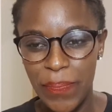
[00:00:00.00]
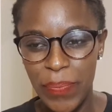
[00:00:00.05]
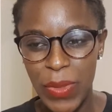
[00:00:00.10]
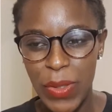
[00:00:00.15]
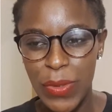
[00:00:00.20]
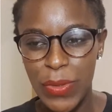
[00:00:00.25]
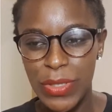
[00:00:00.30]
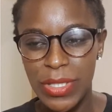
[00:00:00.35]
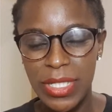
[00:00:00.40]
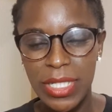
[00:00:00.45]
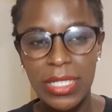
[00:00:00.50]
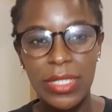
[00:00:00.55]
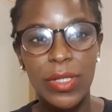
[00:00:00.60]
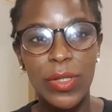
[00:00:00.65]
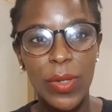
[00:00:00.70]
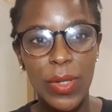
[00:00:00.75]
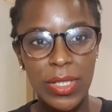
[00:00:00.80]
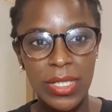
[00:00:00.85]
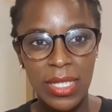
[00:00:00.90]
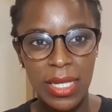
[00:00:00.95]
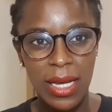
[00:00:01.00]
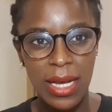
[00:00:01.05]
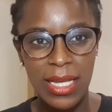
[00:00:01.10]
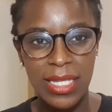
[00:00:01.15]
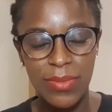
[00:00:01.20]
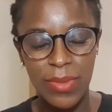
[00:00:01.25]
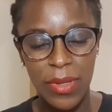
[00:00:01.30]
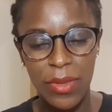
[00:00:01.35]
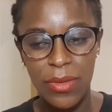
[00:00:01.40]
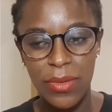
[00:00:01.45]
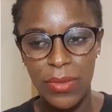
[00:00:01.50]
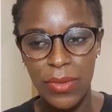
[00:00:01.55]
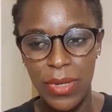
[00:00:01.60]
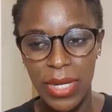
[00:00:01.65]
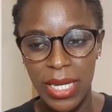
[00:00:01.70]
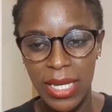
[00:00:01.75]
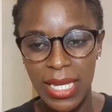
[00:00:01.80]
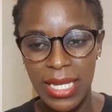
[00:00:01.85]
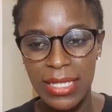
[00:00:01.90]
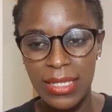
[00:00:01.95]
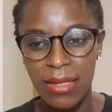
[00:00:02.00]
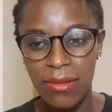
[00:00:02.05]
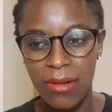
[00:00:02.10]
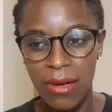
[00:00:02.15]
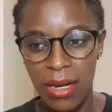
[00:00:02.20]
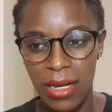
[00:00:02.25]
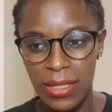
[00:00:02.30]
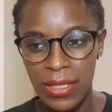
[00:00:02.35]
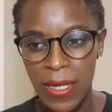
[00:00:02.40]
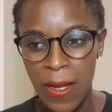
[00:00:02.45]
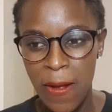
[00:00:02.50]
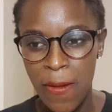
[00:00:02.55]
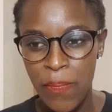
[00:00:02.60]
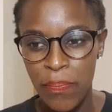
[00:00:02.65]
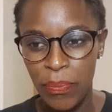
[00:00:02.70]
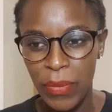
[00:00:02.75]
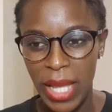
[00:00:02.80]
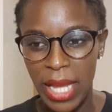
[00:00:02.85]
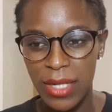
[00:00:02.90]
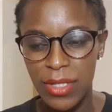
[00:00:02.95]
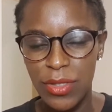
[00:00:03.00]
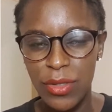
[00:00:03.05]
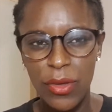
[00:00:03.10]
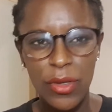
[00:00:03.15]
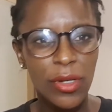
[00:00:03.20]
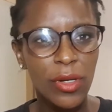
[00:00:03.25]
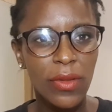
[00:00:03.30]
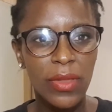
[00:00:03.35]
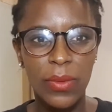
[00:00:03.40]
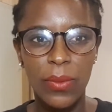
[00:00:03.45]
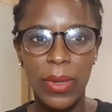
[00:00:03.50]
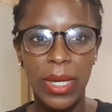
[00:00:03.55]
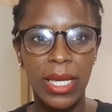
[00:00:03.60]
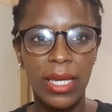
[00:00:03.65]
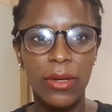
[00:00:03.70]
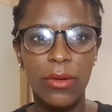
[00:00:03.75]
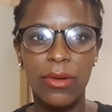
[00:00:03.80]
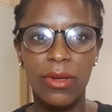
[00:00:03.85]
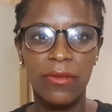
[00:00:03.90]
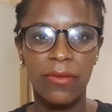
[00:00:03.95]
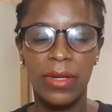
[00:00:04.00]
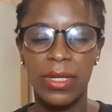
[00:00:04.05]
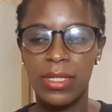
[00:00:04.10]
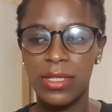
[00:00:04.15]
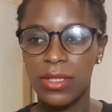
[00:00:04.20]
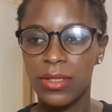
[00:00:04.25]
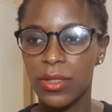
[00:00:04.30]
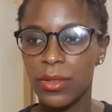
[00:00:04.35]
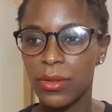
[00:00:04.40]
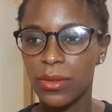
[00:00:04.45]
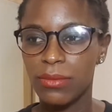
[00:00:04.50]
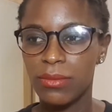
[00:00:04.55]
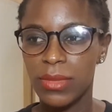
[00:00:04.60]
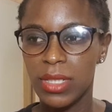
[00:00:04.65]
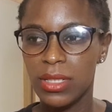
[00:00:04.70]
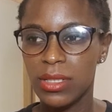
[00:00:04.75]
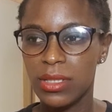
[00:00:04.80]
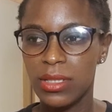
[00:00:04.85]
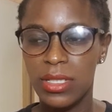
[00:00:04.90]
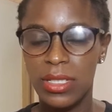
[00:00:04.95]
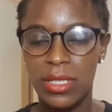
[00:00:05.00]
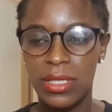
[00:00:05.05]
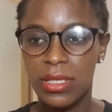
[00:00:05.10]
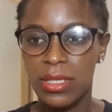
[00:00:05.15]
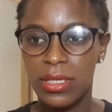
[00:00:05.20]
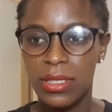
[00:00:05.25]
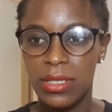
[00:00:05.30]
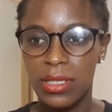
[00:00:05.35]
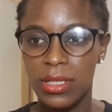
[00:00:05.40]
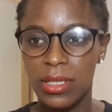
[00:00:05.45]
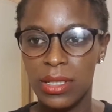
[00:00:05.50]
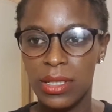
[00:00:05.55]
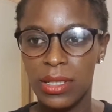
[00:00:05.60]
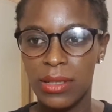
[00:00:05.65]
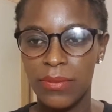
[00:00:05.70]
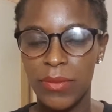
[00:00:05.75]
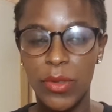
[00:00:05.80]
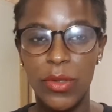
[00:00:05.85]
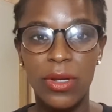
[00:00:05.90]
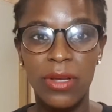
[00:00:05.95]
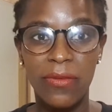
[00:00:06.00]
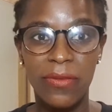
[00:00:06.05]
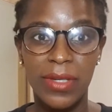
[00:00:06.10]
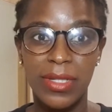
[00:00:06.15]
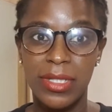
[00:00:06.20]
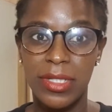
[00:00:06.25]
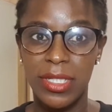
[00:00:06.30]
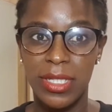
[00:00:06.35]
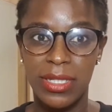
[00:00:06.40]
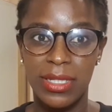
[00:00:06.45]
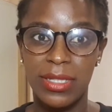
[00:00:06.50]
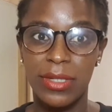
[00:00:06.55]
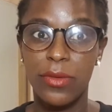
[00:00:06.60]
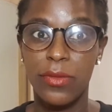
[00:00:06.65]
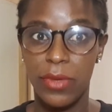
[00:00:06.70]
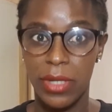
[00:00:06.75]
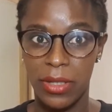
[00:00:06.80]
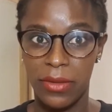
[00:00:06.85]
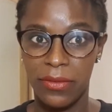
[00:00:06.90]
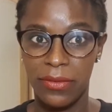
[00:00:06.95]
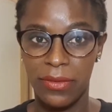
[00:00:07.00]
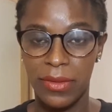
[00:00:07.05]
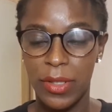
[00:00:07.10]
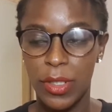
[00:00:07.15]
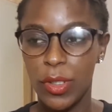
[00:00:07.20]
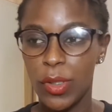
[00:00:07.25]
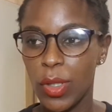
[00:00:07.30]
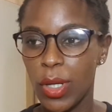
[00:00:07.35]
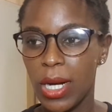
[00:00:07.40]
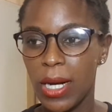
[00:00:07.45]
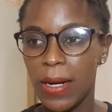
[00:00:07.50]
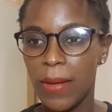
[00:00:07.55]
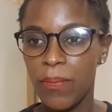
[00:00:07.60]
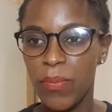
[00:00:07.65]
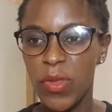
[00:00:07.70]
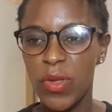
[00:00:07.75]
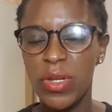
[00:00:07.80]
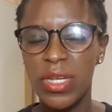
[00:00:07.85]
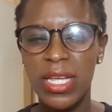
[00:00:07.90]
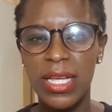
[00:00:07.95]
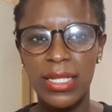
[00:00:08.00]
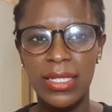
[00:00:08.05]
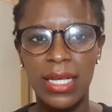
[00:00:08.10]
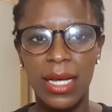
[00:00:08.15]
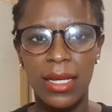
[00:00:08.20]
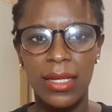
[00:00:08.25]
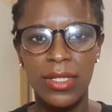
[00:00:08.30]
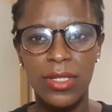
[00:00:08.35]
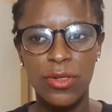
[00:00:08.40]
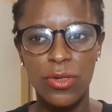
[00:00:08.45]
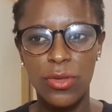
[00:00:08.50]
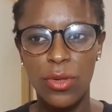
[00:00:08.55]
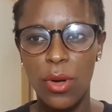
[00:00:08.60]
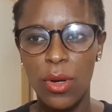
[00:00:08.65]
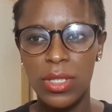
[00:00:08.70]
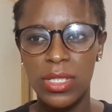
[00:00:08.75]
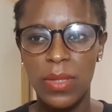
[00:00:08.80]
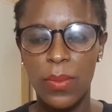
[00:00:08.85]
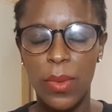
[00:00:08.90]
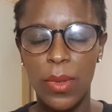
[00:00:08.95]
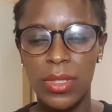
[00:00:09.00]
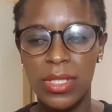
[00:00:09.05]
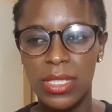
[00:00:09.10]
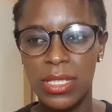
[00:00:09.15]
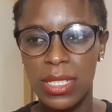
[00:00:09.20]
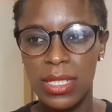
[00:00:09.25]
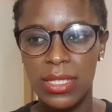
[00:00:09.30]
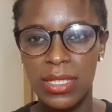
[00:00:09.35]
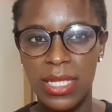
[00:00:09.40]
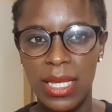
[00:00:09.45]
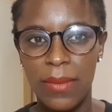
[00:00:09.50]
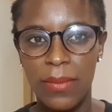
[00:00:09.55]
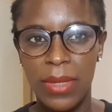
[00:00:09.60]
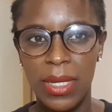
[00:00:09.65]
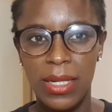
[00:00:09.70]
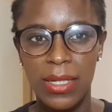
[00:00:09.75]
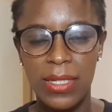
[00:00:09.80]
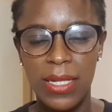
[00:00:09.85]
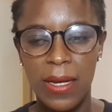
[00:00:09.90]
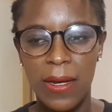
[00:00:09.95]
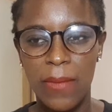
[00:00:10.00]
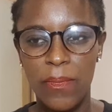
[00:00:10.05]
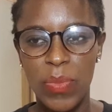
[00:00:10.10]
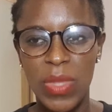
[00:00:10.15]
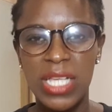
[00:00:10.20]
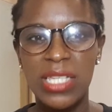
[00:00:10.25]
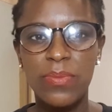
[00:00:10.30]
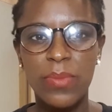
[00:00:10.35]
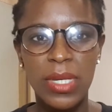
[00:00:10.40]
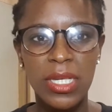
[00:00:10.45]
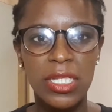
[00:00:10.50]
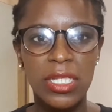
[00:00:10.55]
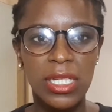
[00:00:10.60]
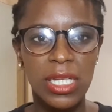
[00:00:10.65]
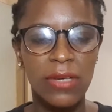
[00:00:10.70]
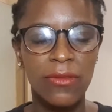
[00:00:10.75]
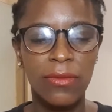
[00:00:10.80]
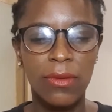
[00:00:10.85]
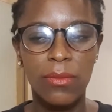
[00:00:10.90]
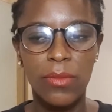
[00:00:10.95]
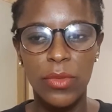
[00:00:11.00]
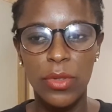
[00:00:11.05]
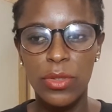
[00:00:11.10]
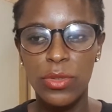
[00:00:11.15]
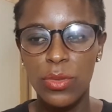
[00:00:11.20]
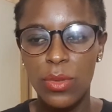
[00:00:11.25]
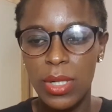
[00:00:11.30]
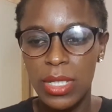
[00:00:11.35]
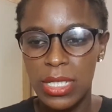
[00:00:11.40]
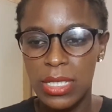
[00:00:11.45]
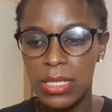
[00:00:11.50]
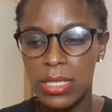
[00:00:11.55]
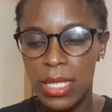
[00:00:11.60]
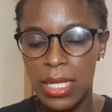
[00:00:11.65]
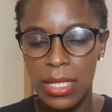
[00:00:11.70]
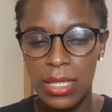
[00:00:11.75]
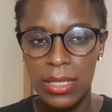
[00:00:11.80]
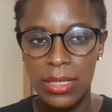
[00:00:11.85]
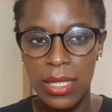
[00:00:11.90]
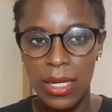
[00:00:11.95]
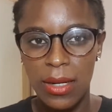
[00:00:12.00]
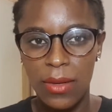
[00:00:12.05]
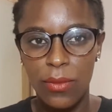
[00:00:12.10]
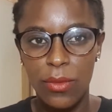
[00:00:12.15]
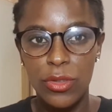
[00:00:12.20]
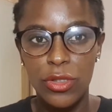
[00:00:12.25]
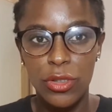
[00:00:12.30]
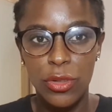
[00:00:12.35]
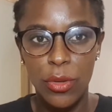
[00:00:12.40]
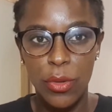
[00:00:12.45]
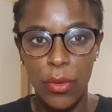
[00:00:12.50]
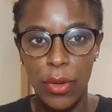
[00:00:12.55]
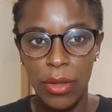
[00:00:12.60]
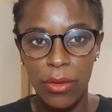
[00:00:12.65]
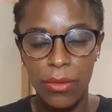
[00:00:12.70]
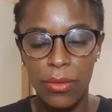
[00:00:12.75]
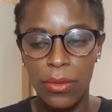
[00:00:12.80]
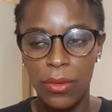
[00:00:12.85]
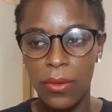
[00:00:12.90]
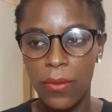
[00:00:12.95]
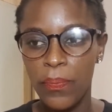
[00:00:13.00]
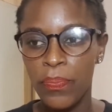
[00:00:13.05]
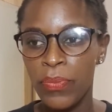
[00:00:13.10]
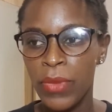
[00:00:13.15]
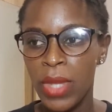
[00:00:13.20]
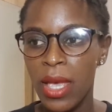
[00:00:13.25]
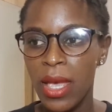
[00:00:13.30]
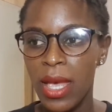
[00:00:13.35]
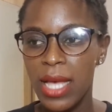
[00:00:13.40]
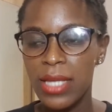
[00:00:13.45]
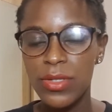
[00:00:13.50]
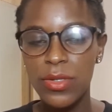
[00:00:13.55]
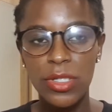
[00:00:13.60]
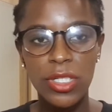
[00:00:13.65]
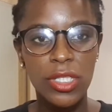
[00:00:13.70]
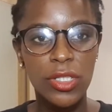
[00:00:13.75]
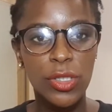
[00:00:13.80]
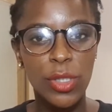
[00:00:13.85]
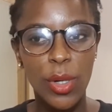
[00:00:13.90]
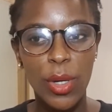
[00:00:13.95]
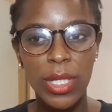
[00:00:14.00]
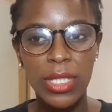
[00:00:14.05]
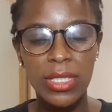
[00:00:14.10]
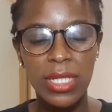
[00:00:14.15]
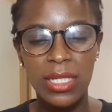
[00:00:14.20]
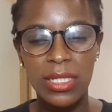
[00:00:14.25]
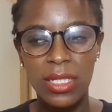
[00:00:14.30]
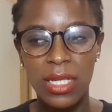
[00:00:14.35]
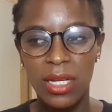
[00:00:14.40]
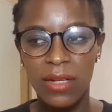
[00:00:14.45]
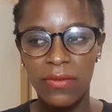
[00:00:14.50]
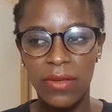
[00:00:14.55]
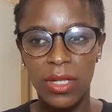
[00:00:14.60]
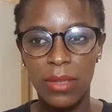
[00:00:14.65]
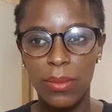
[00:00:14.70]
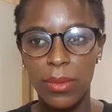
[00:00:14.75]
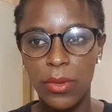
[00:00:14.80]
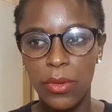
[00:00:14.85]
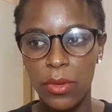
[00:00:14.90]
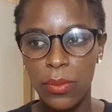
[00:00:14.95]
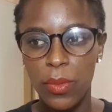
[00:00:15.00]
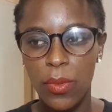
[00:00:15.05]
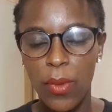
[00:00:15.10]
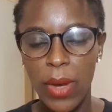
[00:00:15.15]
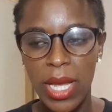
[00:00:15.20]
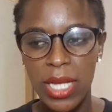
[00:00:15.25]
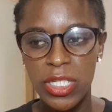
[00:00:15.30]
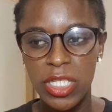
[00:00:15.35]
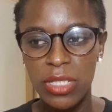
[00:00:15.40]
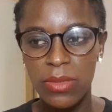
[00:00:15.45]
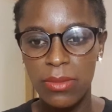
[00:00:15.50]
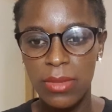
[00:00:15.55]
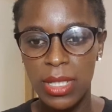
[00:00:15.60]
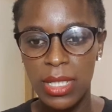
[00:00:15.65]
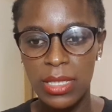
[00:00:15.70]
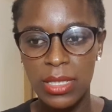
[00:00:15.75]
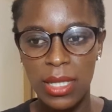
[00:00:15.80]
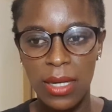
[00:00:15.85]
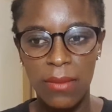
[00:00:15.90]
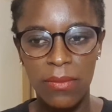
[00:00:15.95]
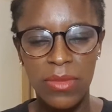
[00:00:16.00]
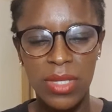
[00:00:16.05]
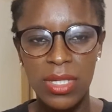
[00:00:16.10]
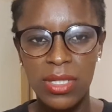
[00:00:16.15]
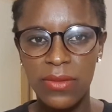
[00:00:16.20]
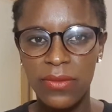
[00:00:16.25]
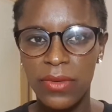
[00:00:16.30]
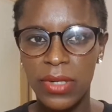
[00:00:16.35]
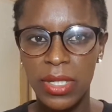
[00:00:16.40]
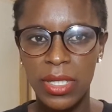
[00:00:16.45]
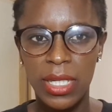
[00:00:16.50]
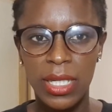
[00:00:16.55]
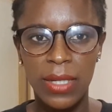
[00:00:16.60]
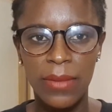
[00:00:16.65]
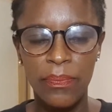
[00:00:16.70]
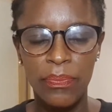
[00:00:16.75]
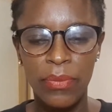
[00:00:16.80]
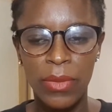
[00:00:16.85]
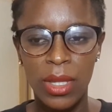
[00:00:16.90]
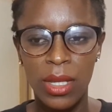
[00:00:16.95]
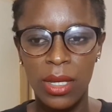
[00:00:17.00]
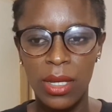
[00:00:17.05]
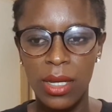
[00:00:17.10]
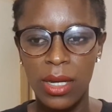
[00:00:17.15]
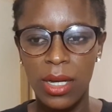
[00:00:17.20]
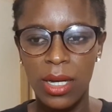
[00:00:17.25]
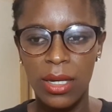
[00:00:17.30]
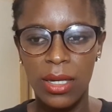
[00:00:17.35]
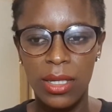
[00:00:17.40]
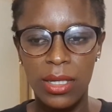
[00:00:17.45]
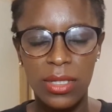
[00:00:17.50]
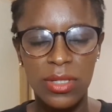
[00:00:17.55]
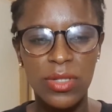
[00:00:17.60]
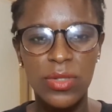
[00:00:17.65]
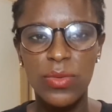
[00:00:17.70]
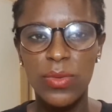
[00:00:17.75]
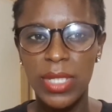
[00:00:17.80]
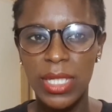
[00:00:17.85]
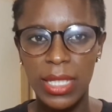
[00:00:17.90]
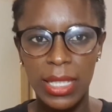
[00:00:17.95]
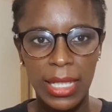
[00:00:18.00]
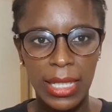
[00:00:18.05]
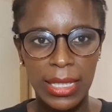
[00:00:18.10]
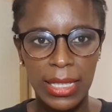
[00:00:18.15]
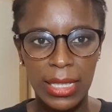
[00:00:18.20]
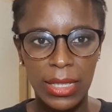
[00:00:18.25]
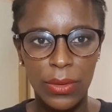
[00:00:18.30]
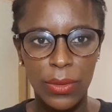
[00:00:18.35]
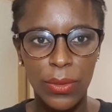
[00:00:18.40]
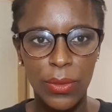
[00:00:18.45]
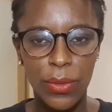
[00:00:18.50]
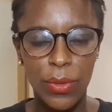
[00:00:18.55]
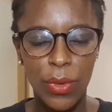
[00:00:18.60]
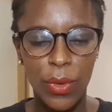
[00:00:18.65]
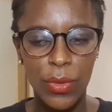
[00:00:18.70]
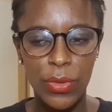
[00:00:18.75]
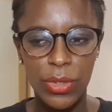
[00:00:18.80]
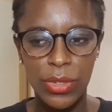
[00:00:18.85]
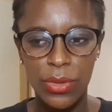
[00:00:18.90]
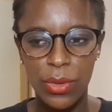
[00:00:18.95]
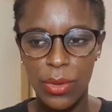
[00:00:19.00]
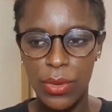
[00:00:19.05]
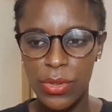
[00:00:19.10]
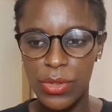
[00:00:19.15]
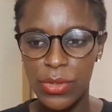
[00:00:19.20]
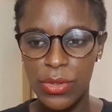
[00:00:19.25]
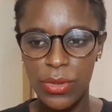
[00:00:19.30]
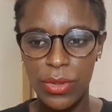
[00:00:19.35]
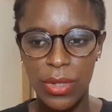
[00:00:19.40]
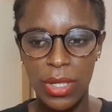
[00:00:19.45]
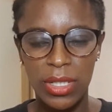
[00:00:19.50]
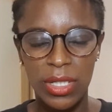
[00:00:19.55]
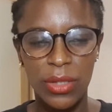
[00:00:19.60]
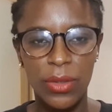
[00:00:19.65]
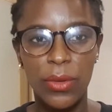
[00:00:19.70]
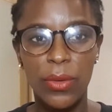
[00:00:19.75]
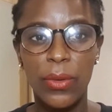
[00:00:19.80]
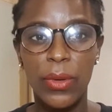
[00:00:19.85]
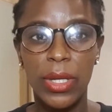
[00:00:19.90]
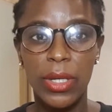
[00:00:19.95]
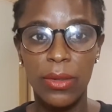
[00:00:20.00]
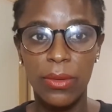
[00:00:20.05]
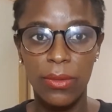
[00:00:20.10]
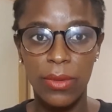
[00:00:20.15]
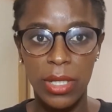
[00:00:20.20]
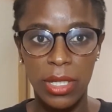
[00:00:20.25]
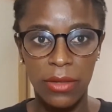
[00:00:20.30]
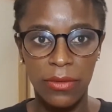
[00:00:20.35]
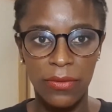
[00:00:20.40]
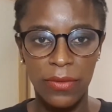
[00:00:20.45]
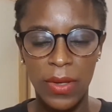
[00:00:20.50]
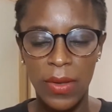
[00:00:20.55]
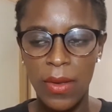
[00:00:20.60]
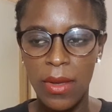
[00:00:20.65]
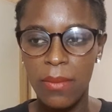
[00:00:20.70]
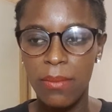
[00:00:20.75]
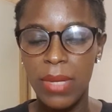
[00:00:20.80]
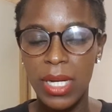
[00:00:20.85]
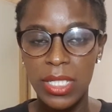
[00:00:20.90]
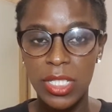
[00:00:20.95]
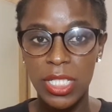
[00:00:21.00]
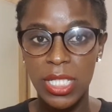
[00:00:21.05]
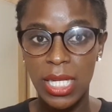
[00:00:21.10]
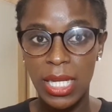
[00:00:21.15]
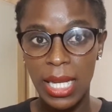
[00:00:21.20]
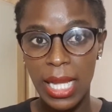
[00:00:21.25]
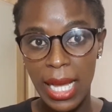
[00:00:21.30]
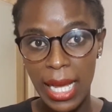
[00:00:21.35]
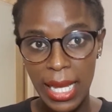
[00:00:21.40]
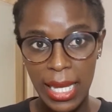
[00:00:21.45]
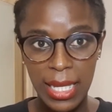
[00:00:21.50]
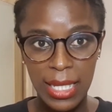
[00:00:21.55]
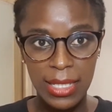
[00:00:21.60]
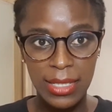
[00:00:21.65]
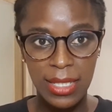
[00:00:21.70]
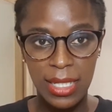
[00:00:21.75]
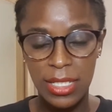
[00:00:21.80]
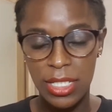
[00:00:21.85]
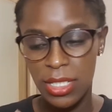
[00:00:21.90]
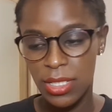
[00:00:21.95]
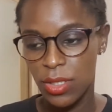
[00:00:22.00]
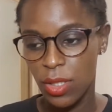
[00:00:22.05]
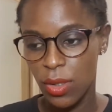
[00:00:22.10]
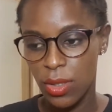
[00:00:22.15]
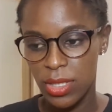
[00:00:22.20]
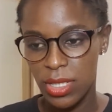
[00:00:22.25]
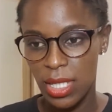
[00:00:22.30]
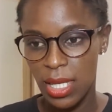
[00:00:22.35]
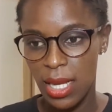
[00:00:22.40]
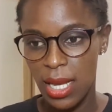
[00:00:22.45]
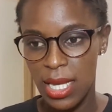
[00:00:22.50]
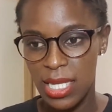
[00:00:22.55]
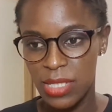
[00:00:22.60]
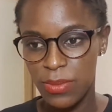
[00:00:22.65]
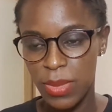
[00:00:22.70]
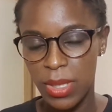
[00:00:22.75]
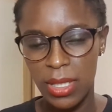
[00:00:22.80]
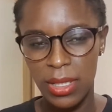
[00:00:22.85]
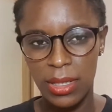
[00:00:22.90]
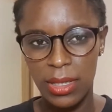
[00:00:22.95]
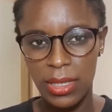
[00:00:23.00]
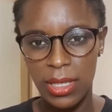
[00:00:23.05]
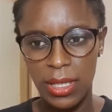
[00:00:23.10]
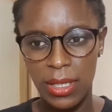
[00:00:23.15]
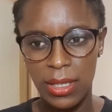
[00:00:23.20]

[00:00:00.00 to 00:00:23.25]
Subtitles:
who's just lost her husband through a hit and run. And so, the way grief is, it's just grief is just grief. You need a strong support system, and especially from those who understand what you're going through. And so she joins a self-help group where she meets this very sweet lady who is also undergoing grief, but she lies that she's lost her husband,